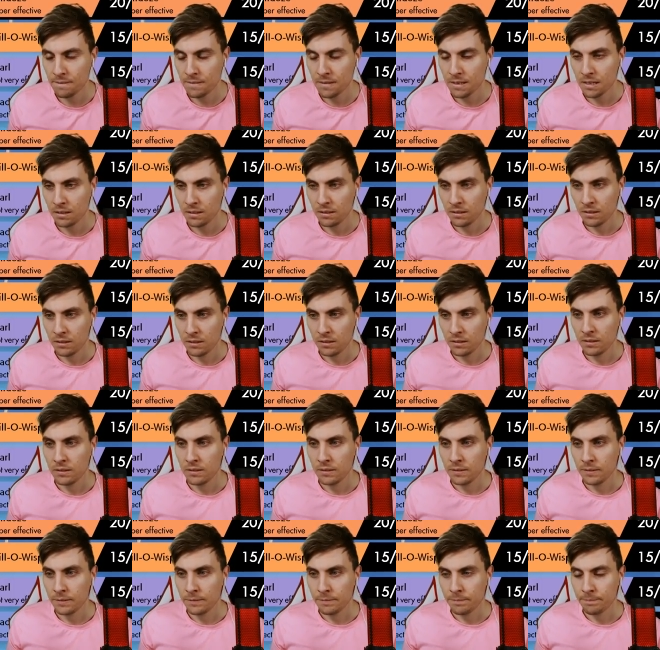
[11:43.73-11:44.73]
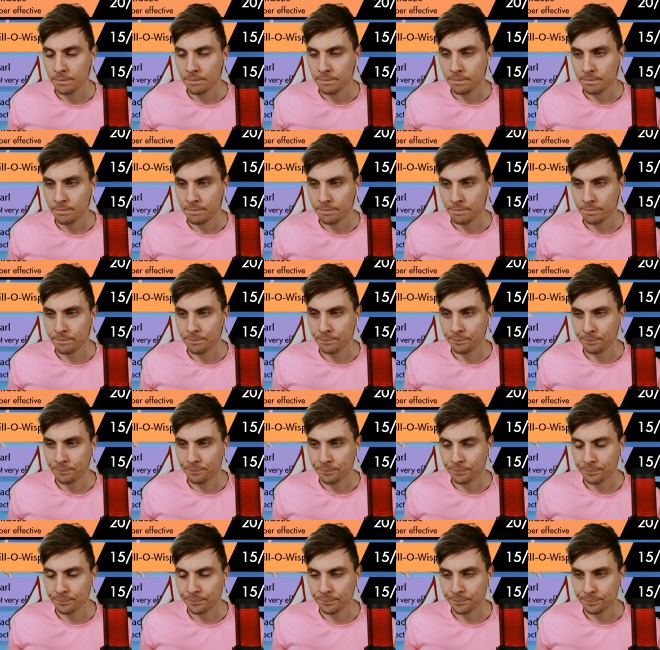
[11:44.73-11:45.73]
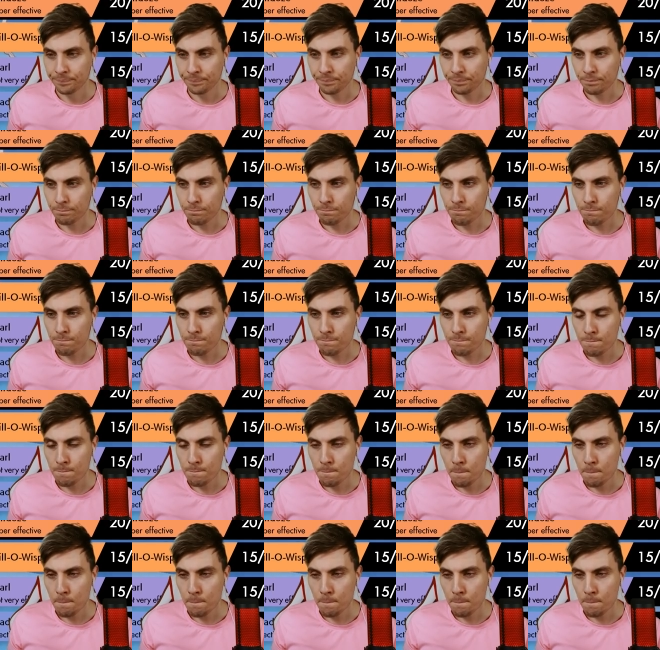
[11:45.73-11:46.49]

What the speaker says: [no speech]